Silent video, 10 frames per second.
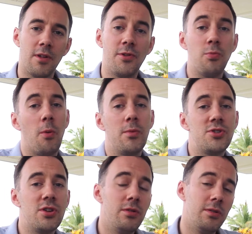So what we'll
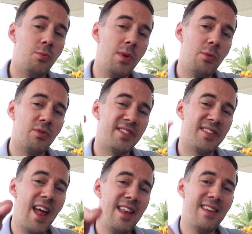do is we will
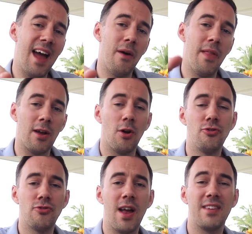send out that
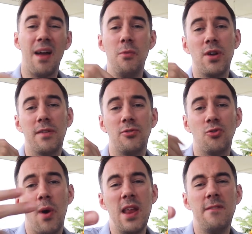contract and we'll give them
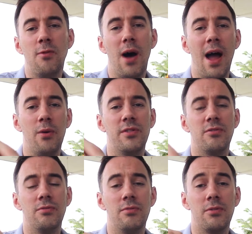24 hours
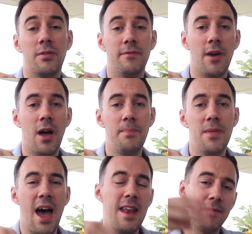to confirm.
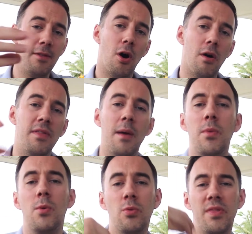And if not, then
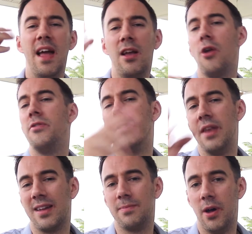we will then go to the
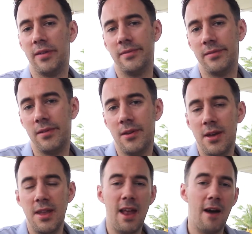next person.
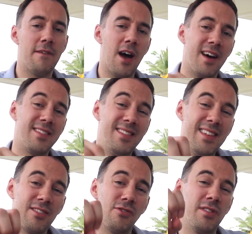Now for us,
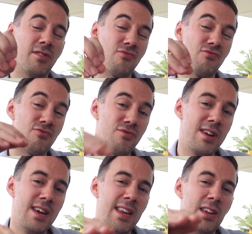this creates a
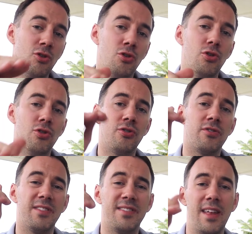really good
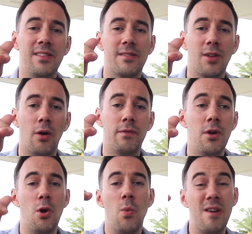sense of
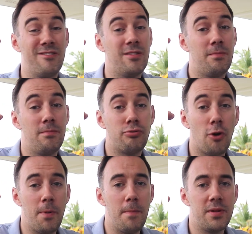we are a
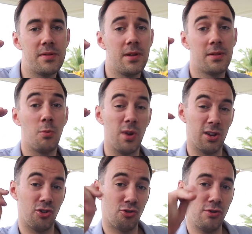proper business. We're
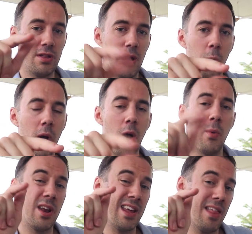going to treat them well.
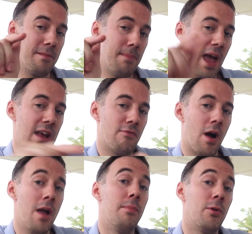We're going to get them paid
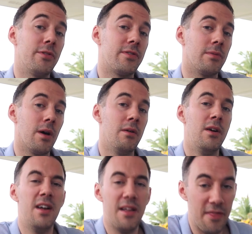right, but also as well,
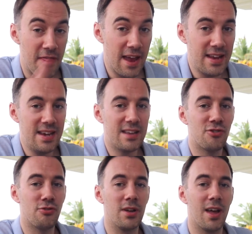they need
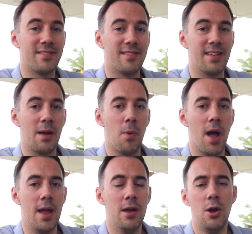to treat us the same
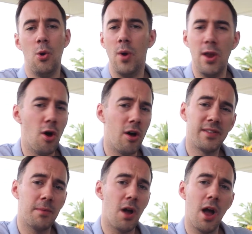way. We're not
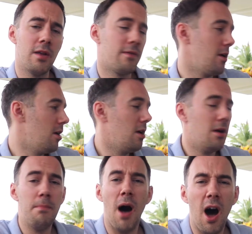some kind of
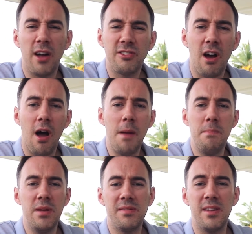
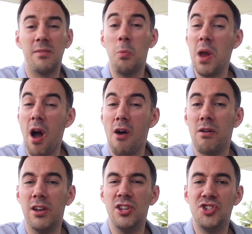part-time business. We
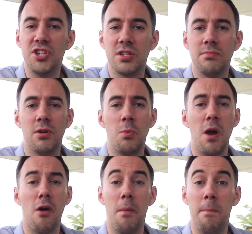are a legitimate,
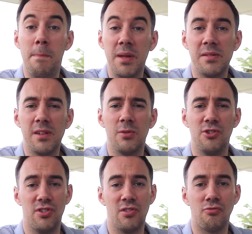we are a business
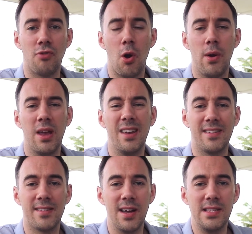which is growing,
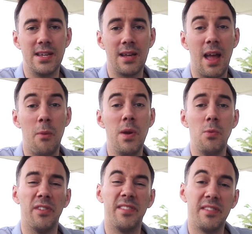exciting, and we want